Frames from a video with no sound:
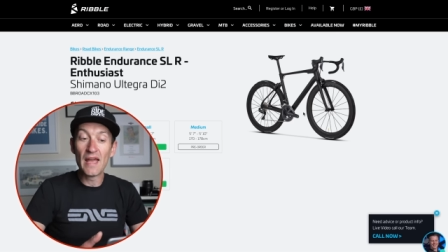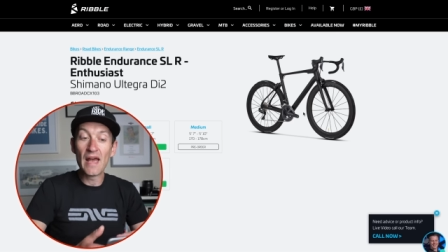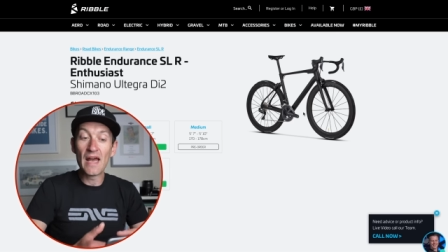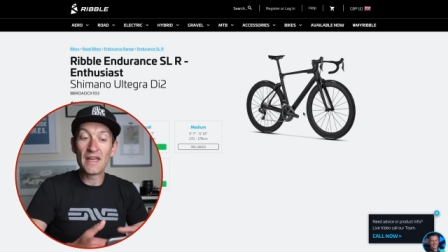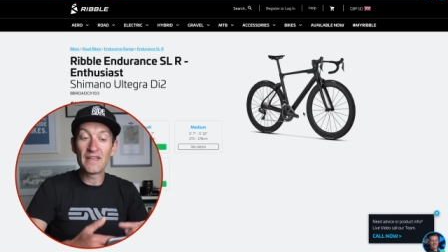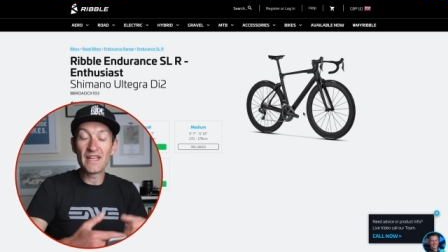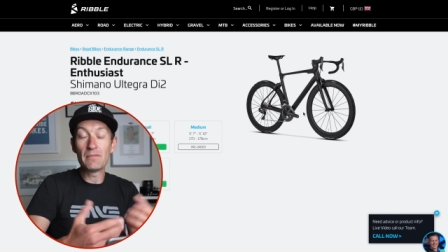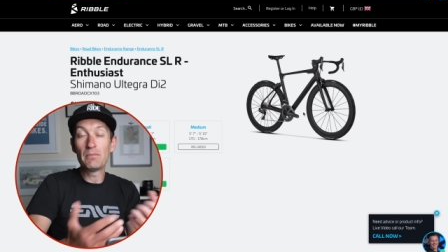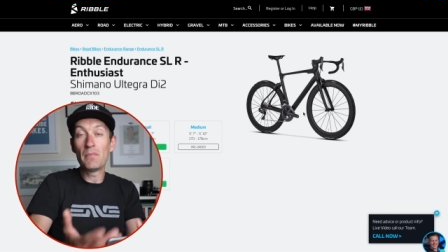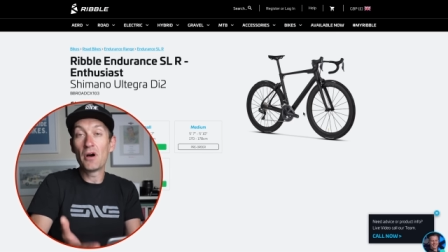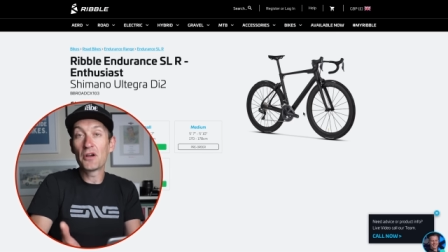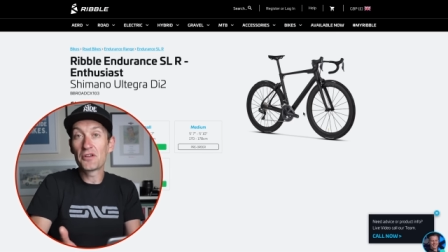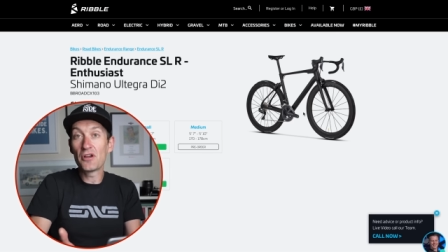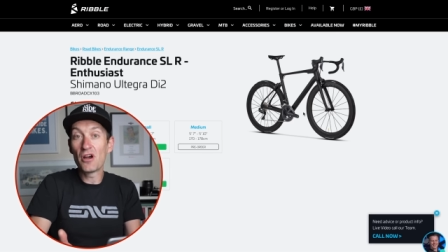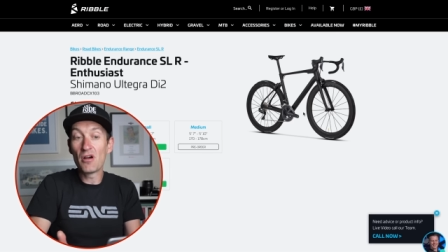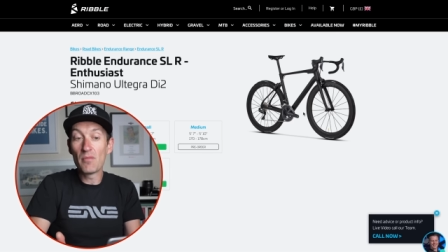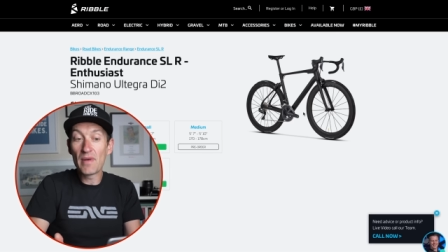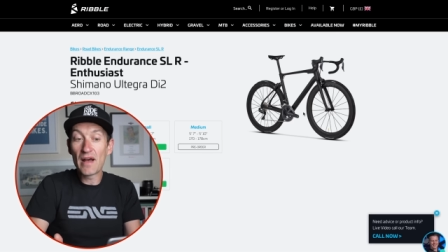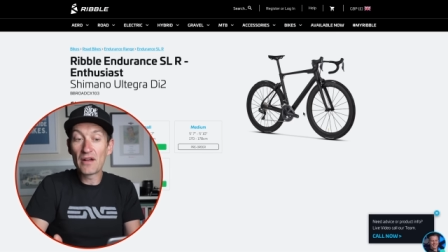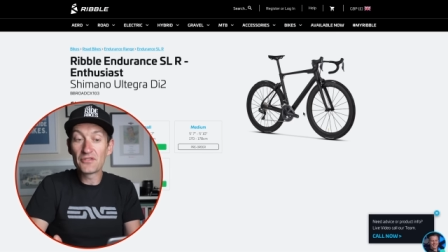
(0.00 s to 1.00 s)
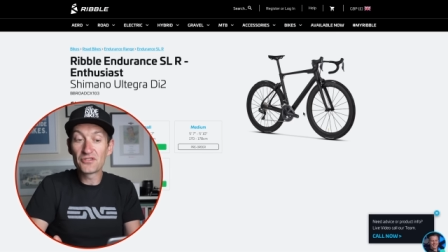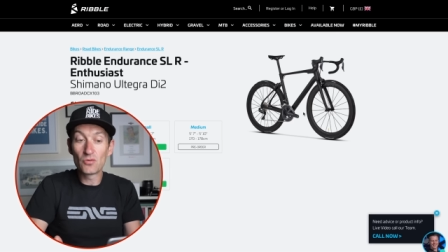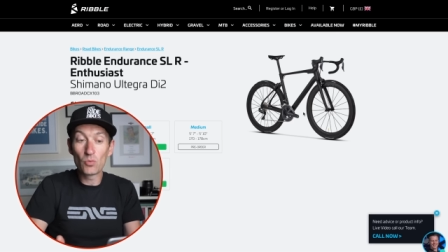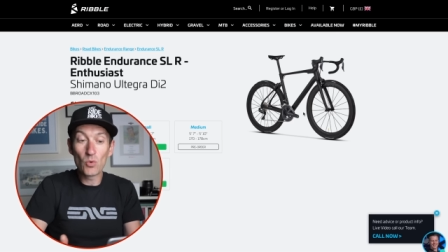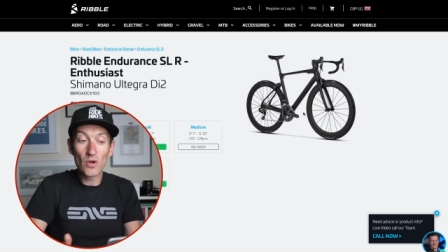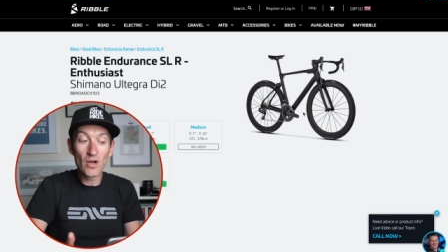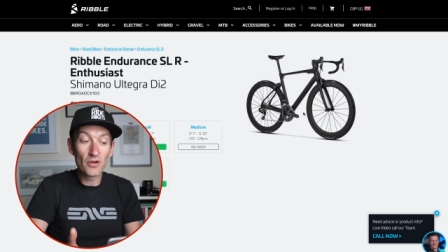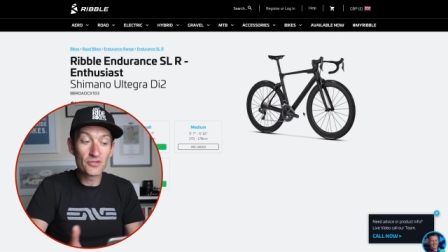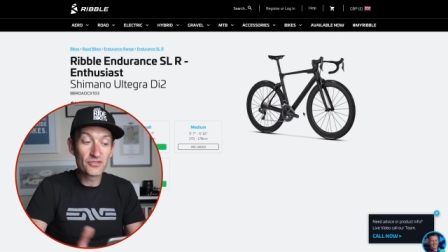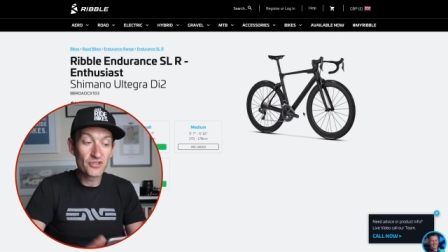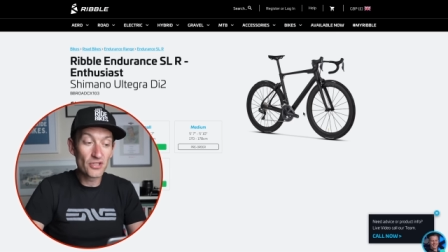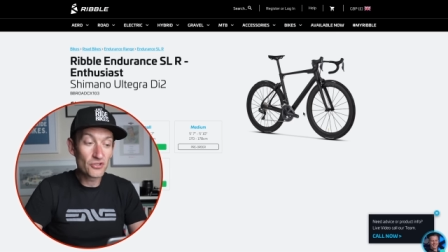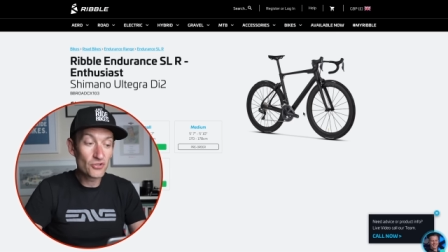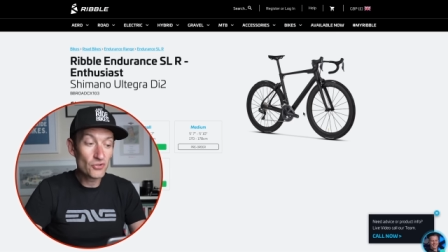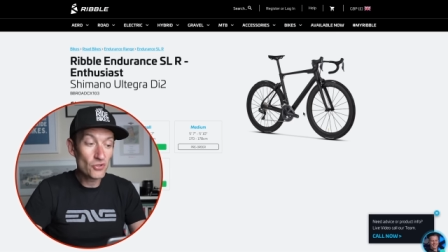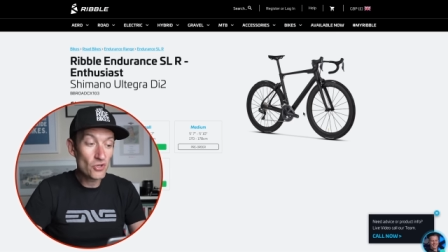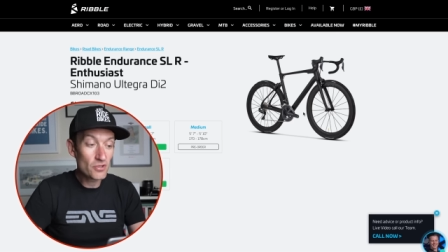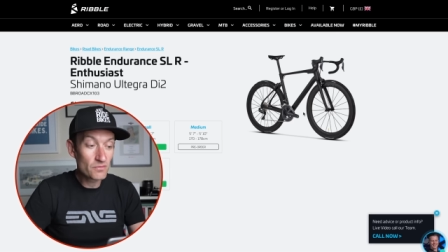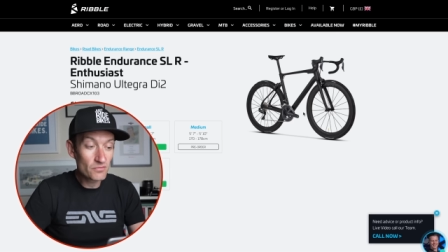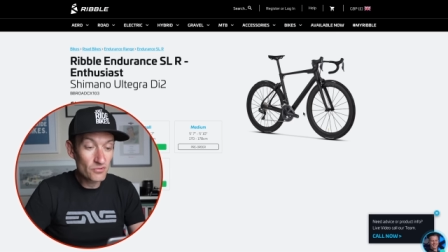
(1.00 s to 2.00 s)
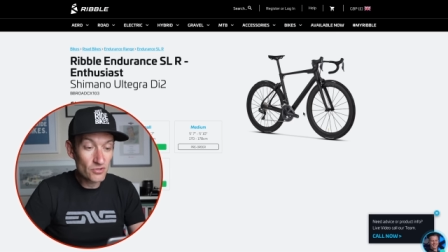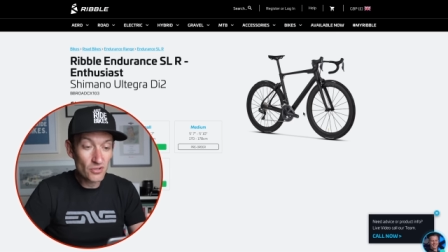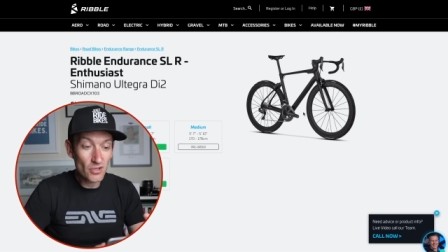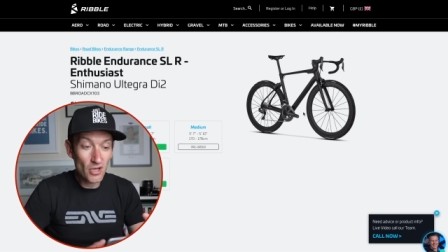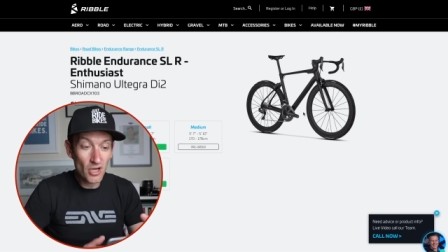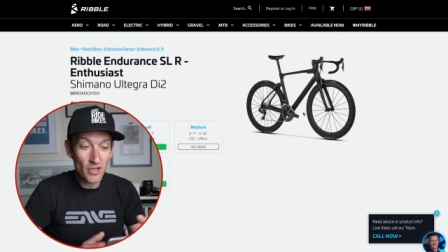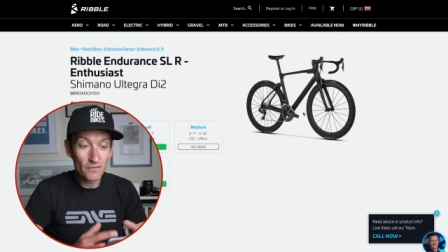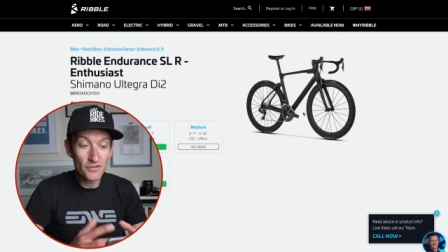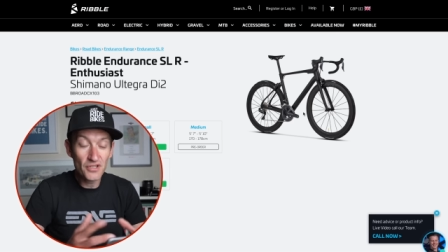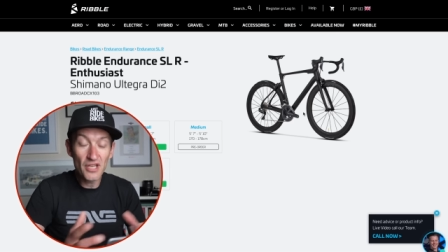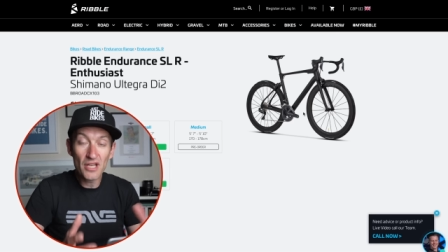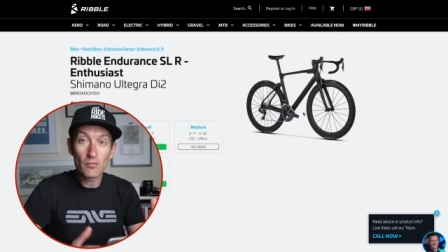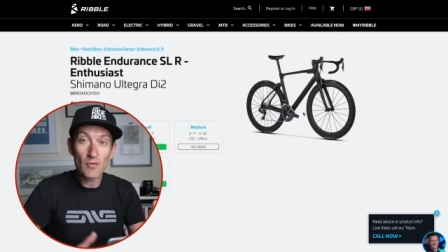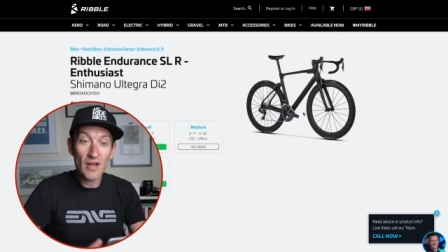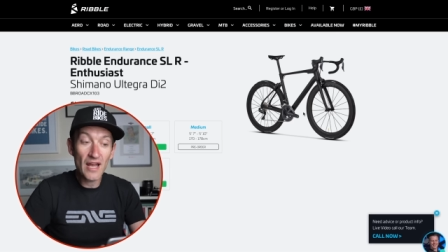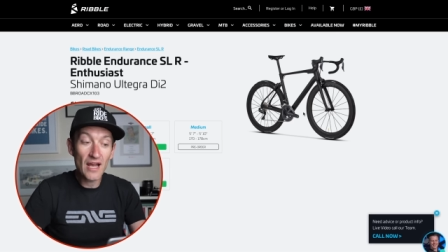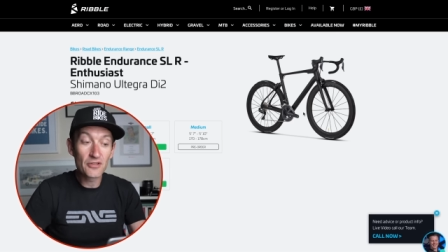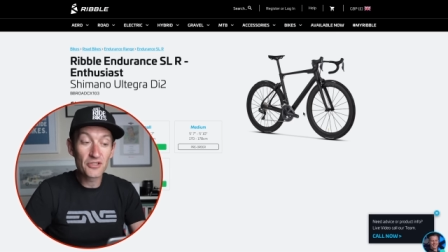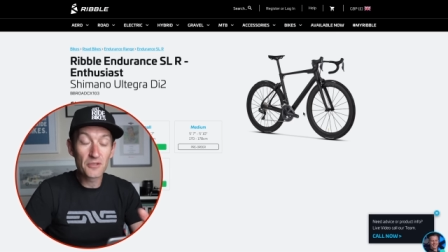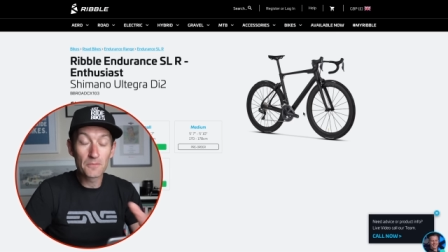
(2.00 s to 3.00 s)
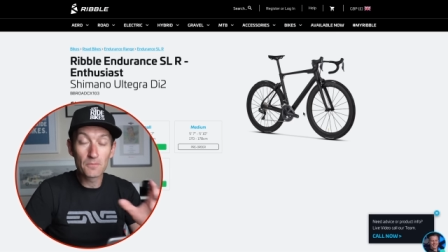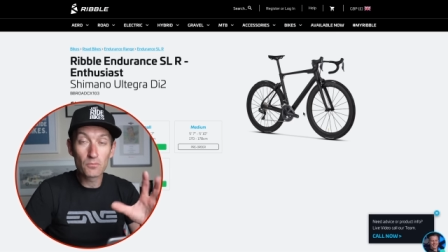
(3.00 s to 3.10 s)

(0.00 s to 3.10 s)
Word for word: And you have mudguard mounts as well, so good kind of year-round